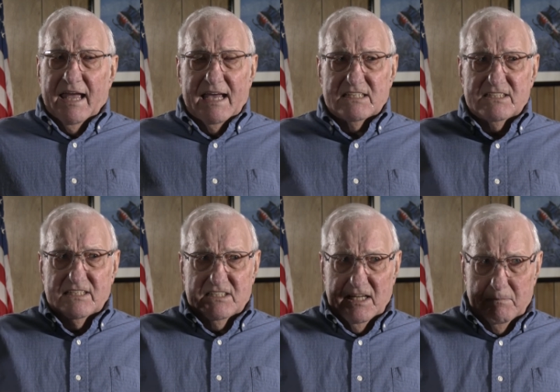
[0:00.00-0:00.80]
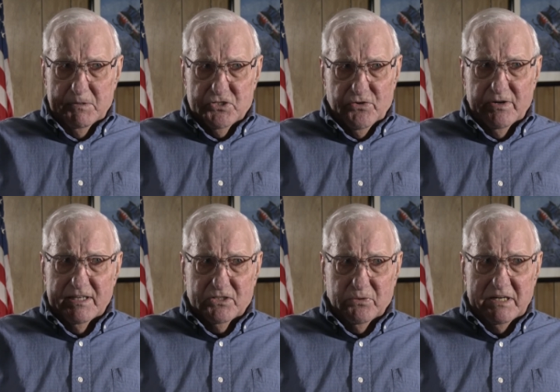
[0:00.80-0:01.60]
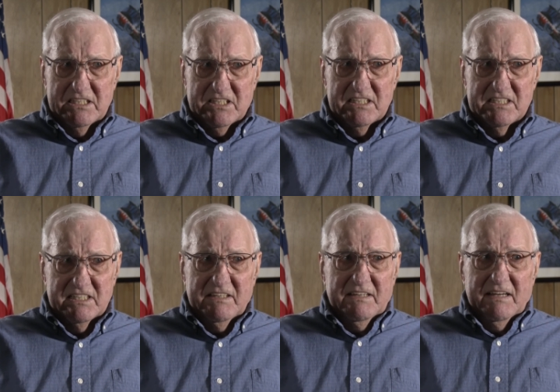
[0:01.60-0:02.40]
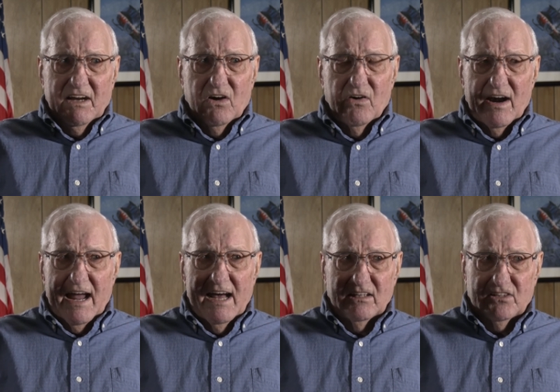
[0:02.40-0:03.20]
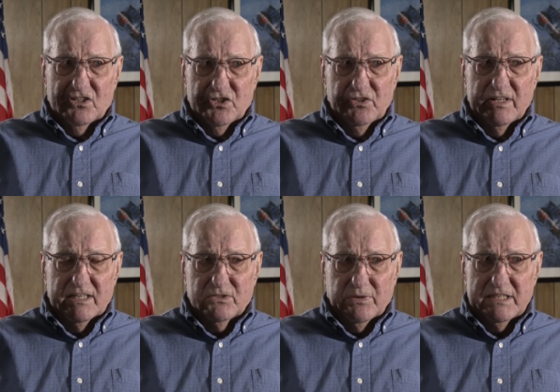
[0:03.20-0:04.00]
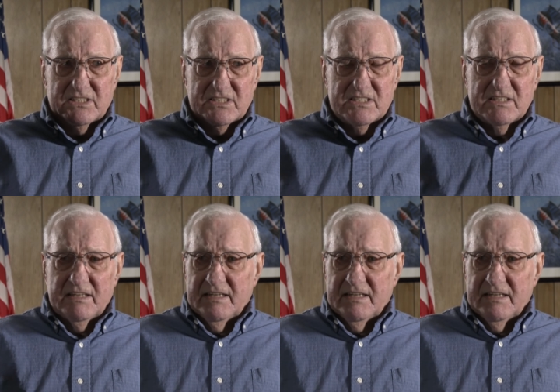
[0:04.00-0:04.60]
as the temperature increases or altitude increases.